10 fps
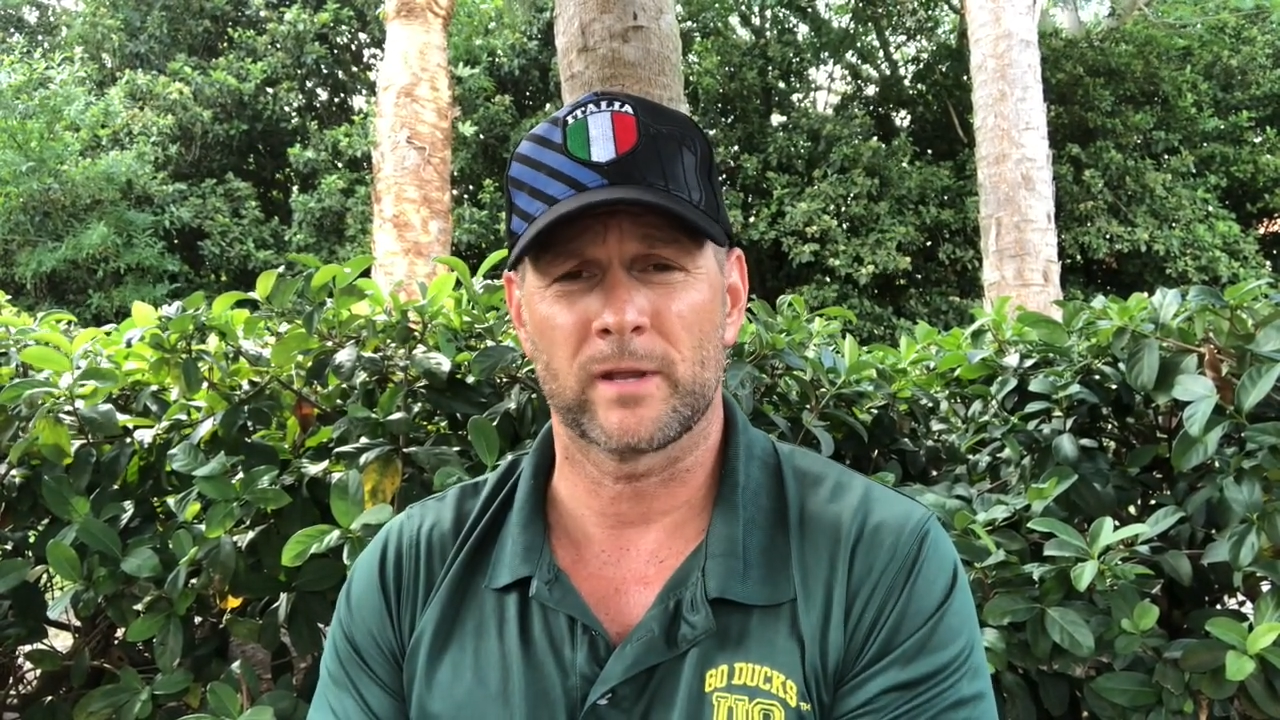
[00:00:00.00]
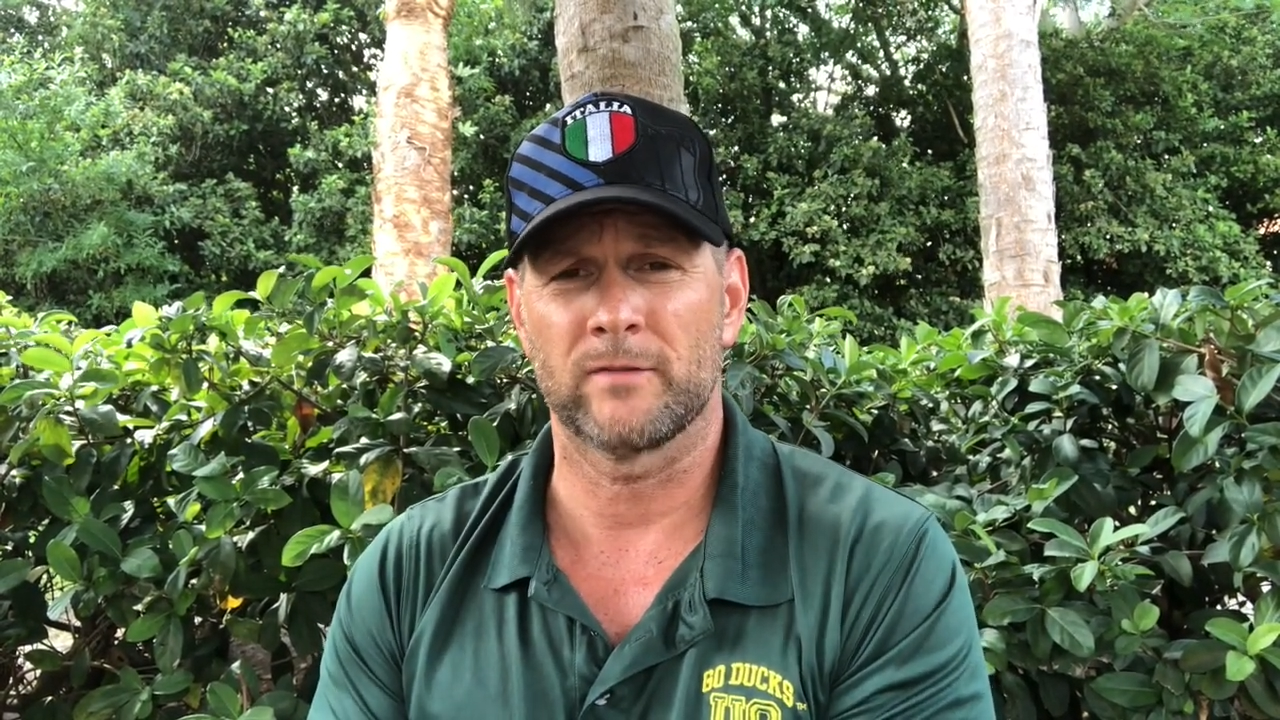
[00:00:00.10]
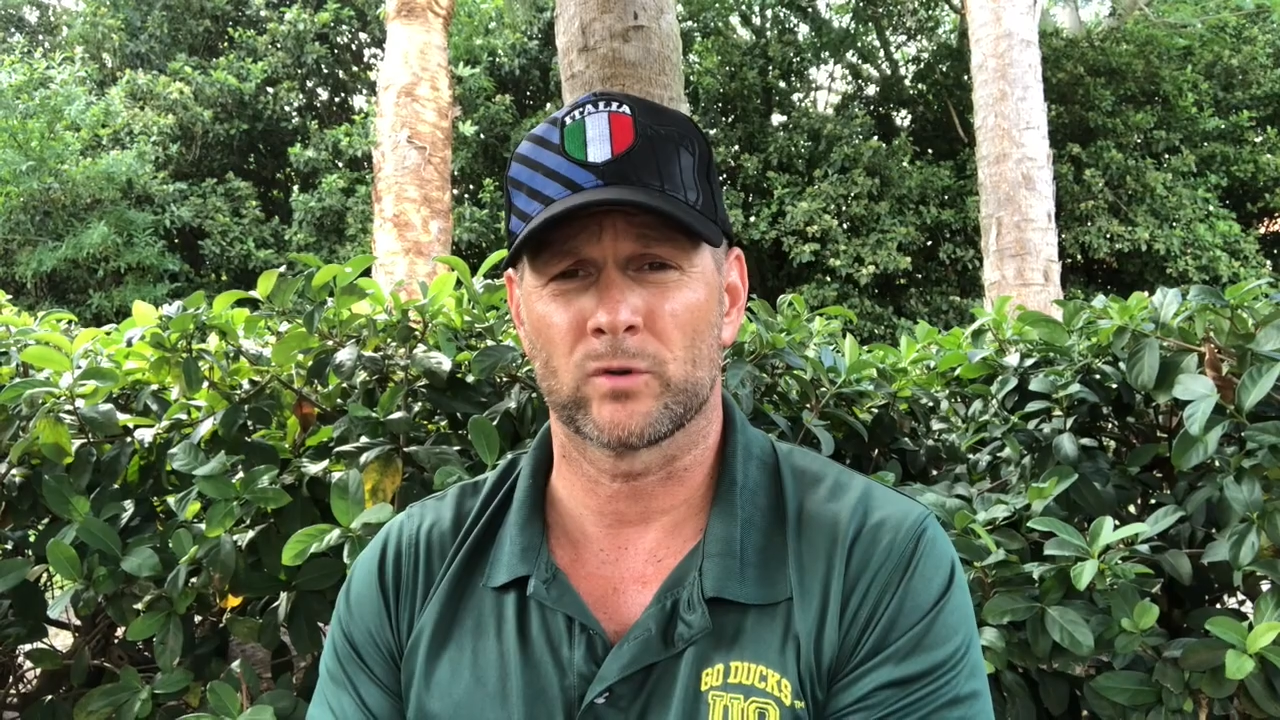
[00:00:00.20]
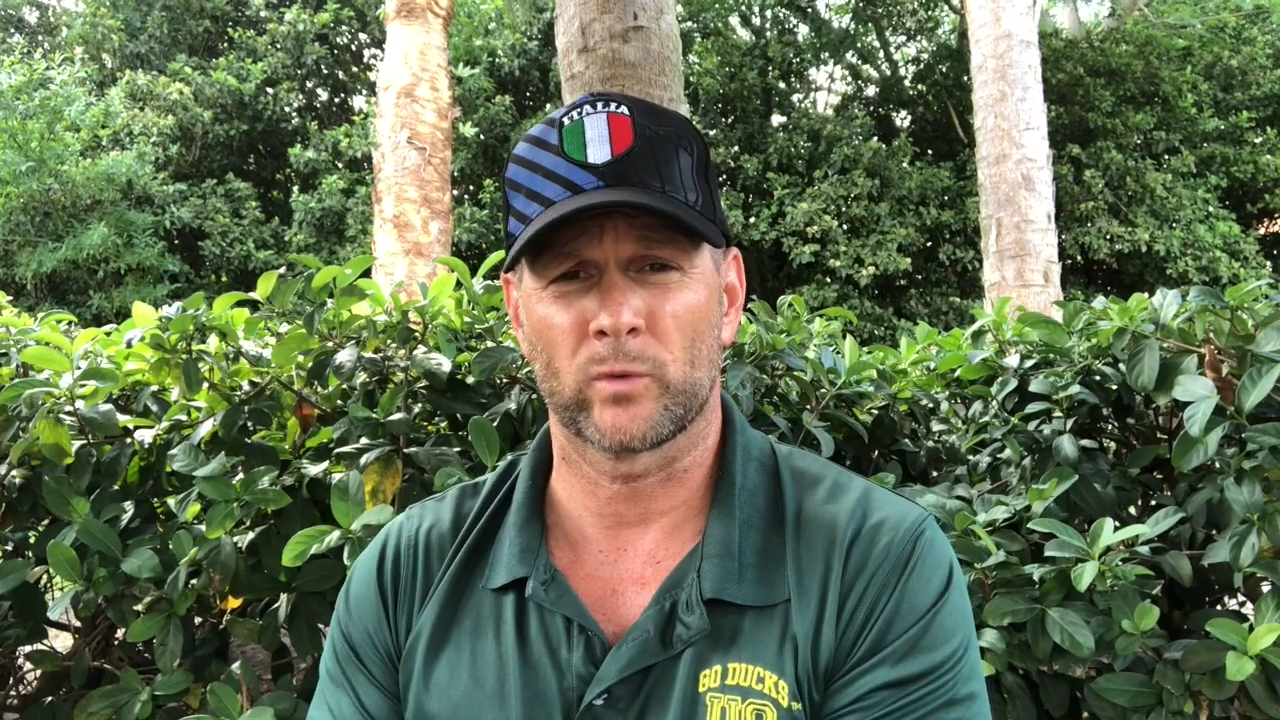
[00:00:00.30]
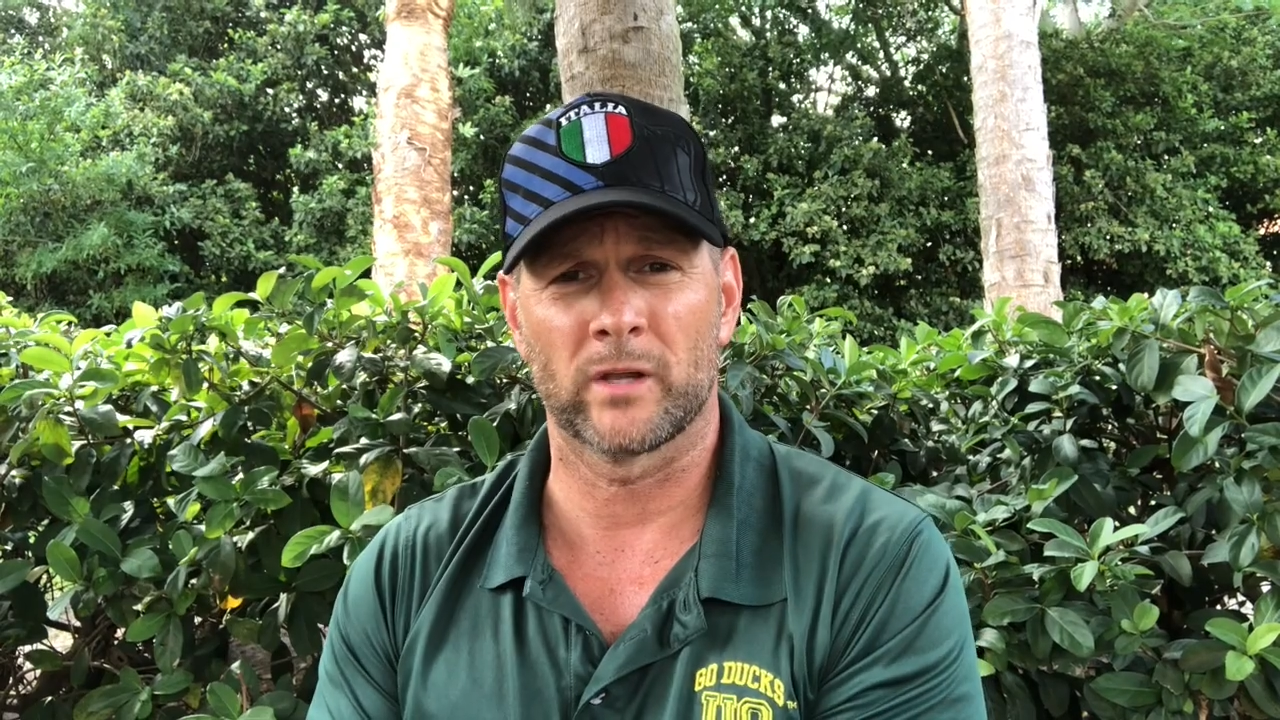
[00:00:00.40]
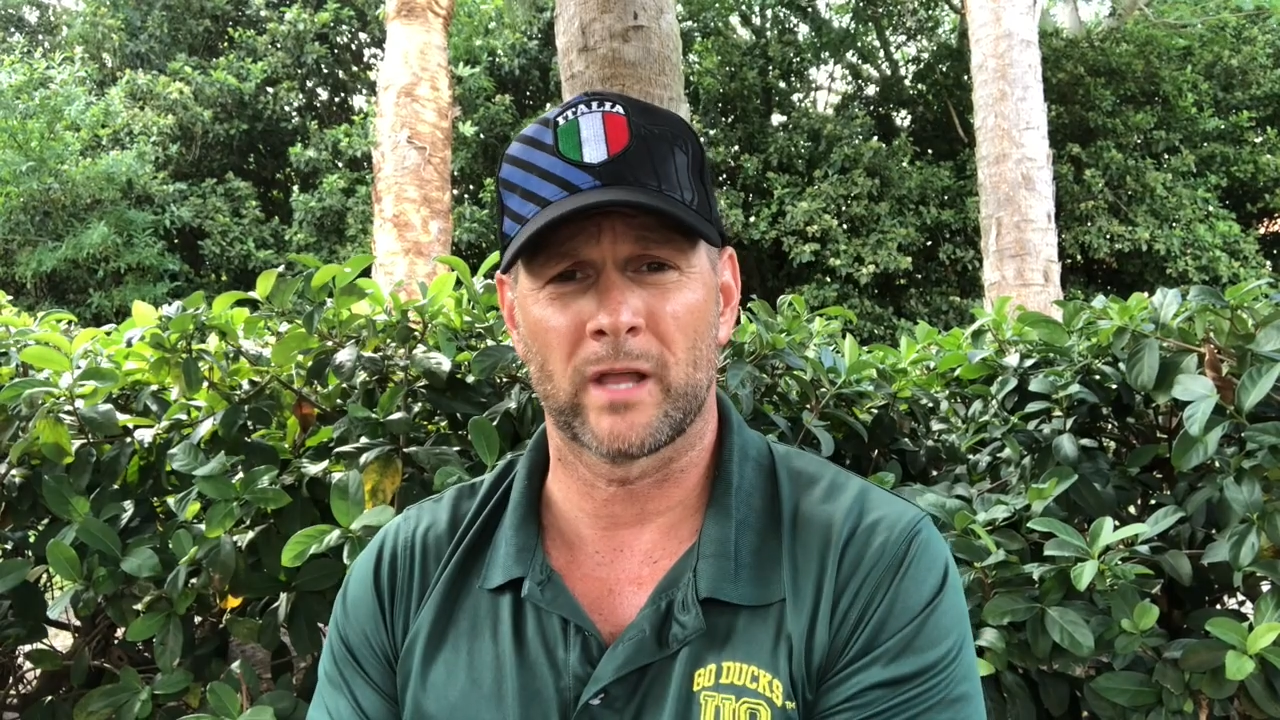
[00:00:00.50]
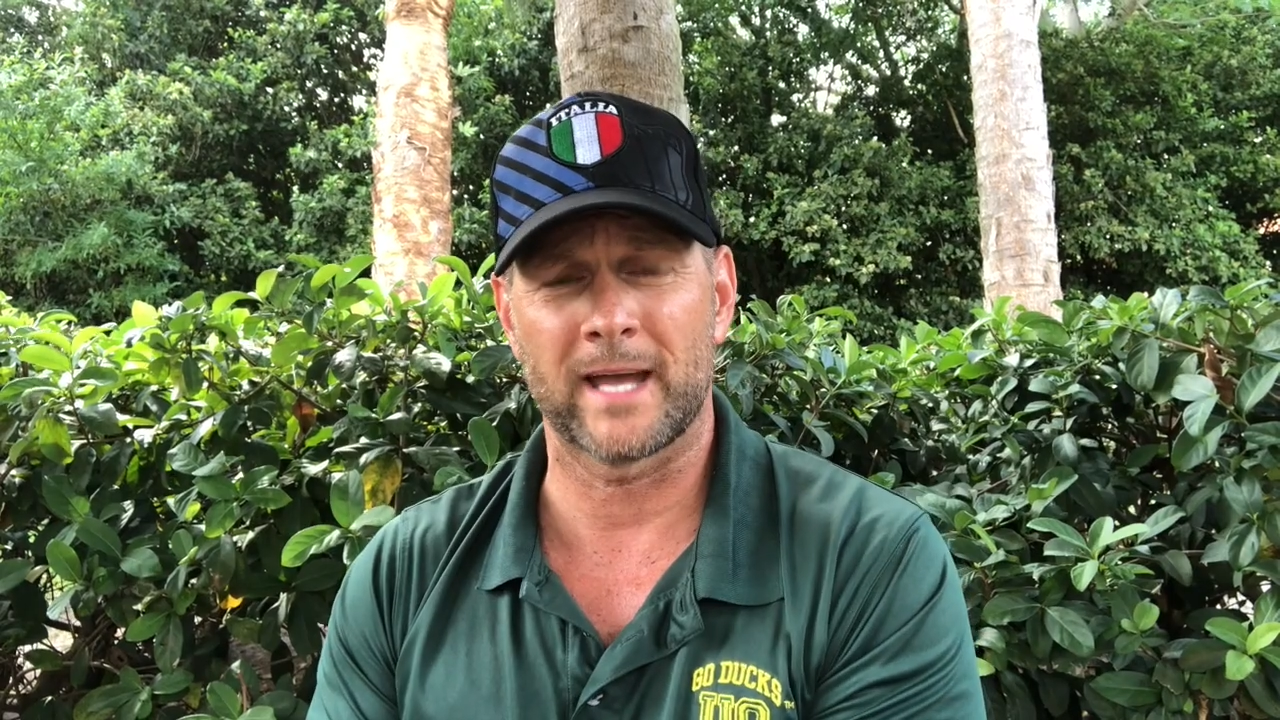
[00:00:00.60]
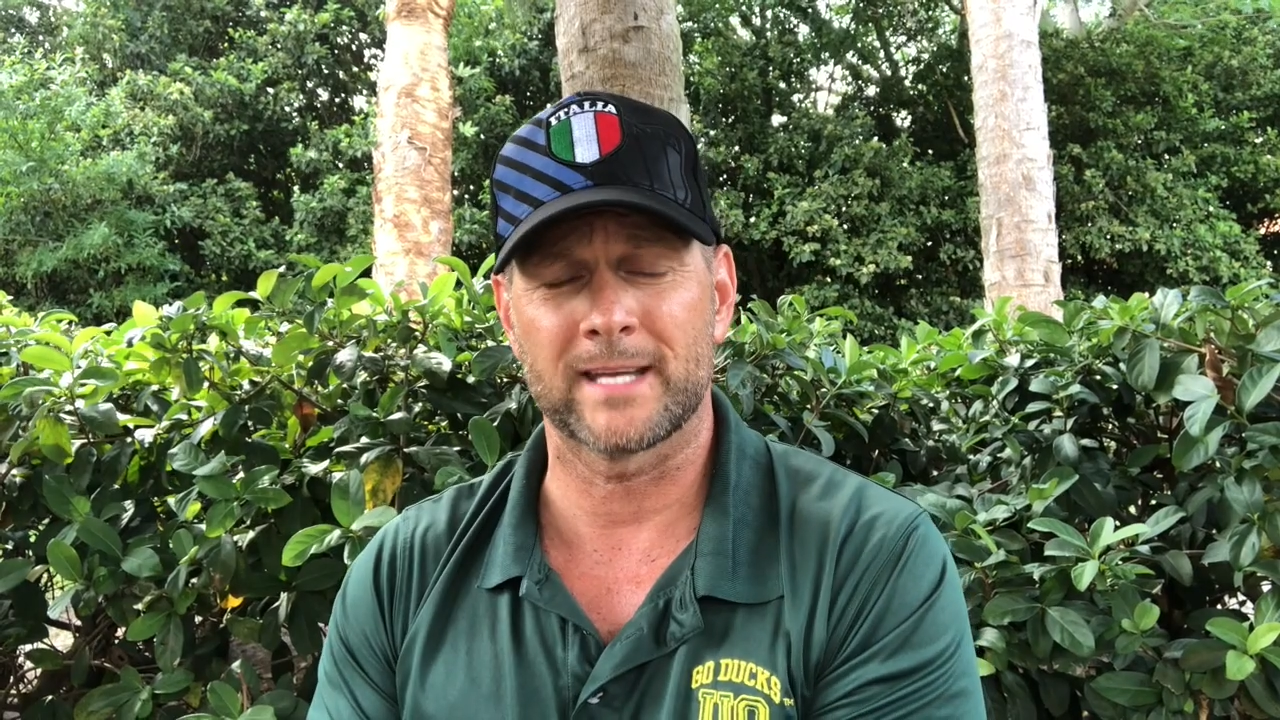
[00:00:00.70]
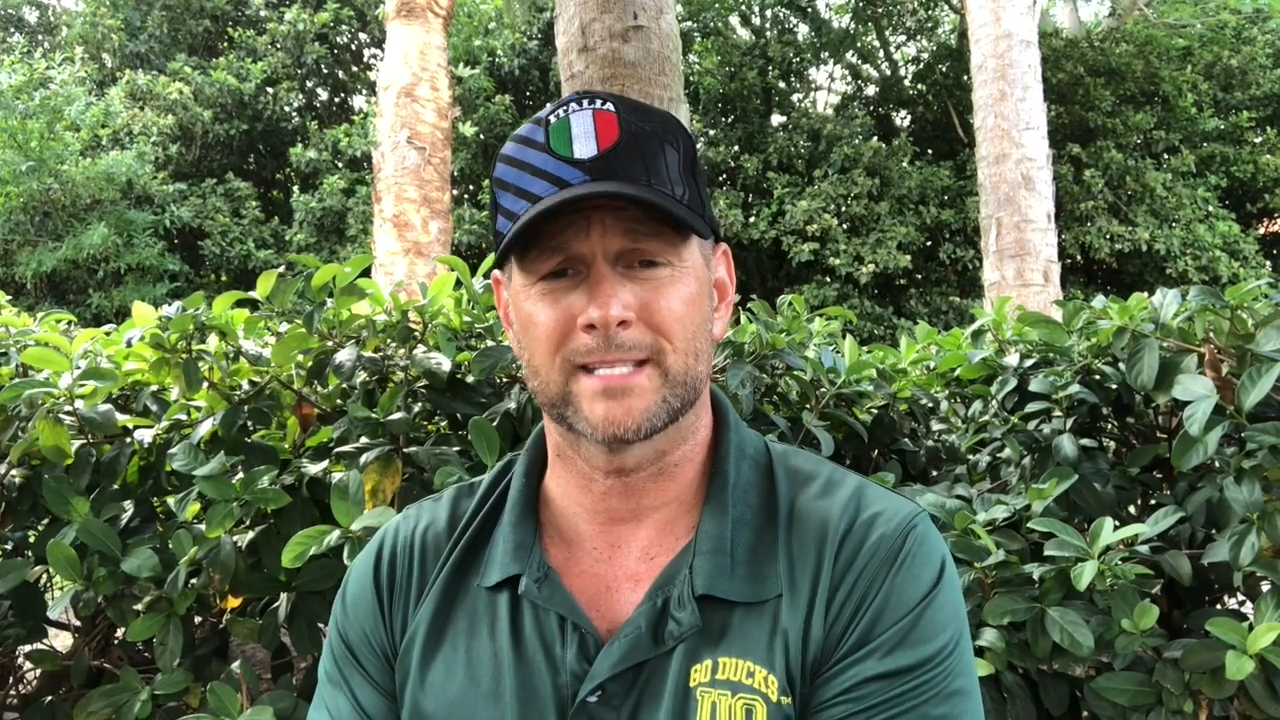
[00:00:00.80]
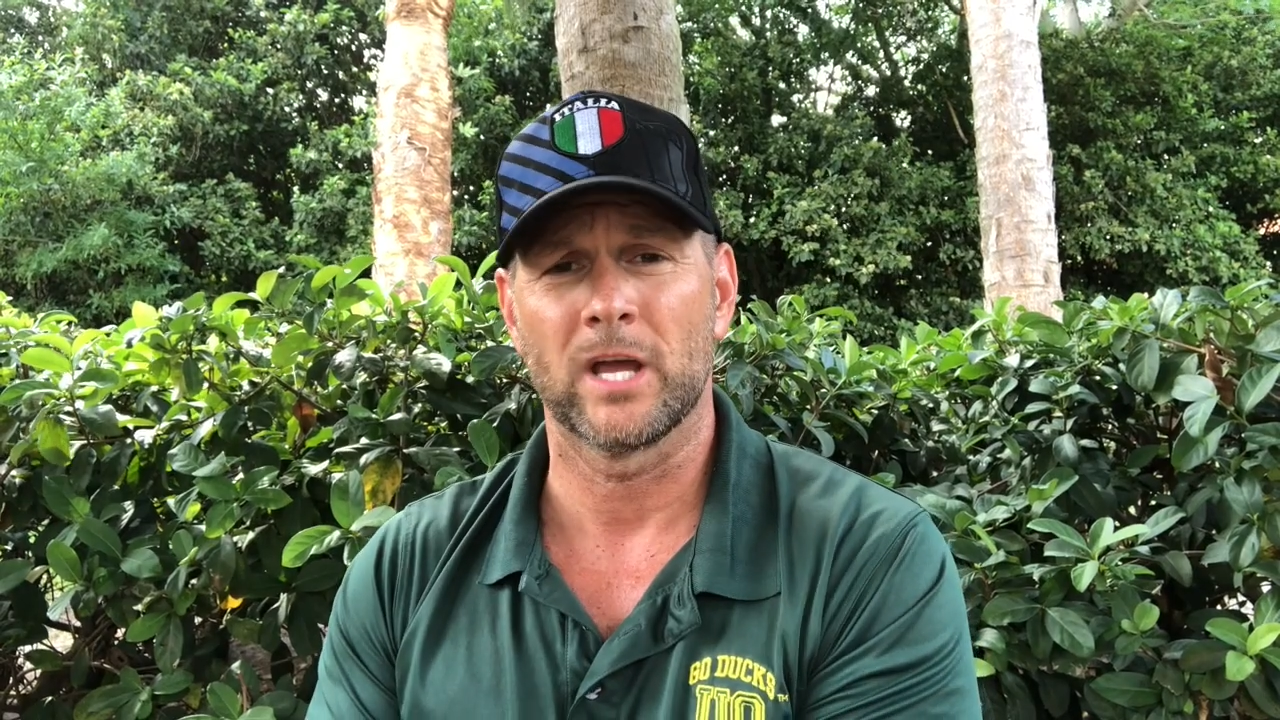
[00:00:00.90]
even
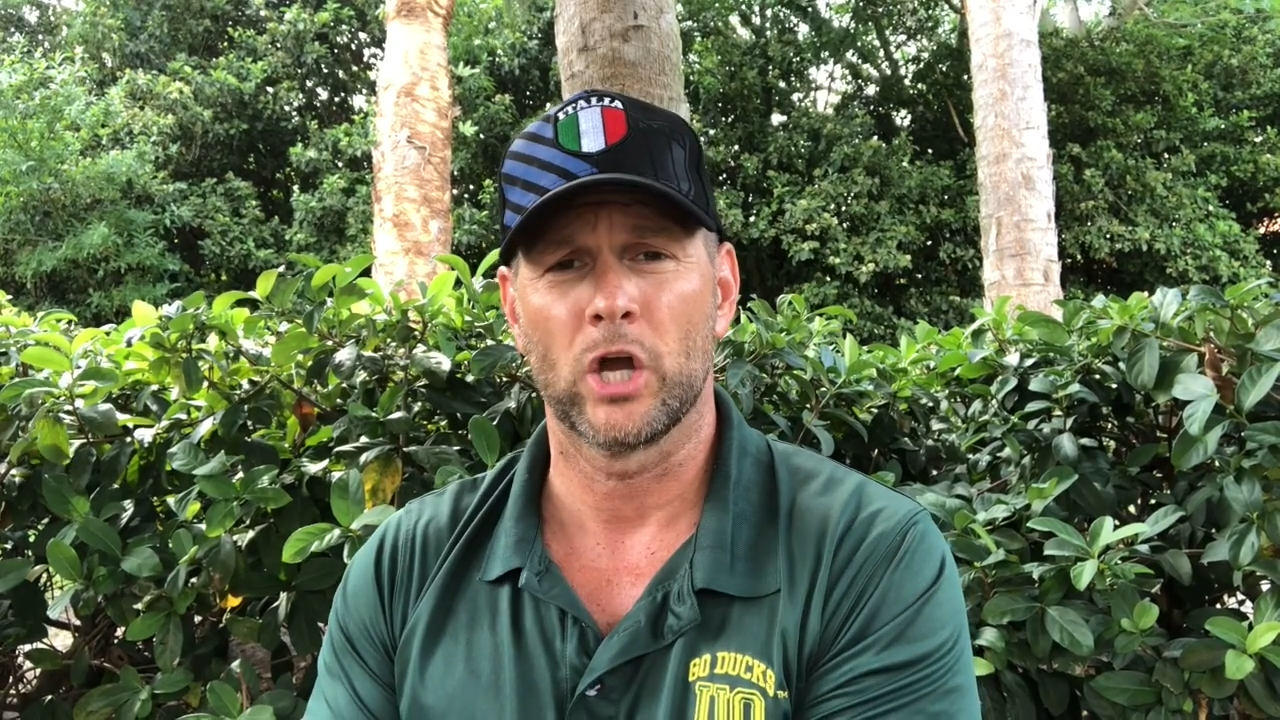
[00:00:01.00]
realized.